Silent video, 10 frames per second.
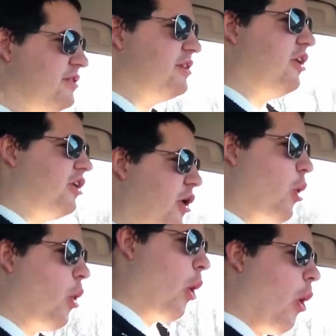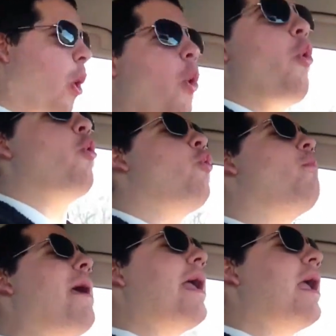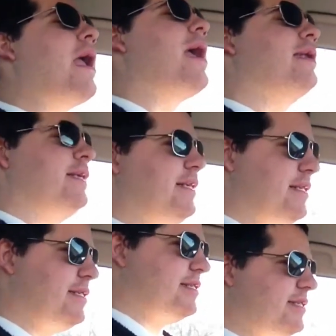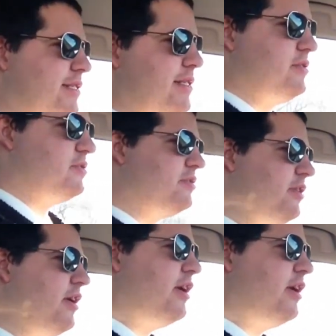If you Delve Chromanicor, he gets all of those abilities.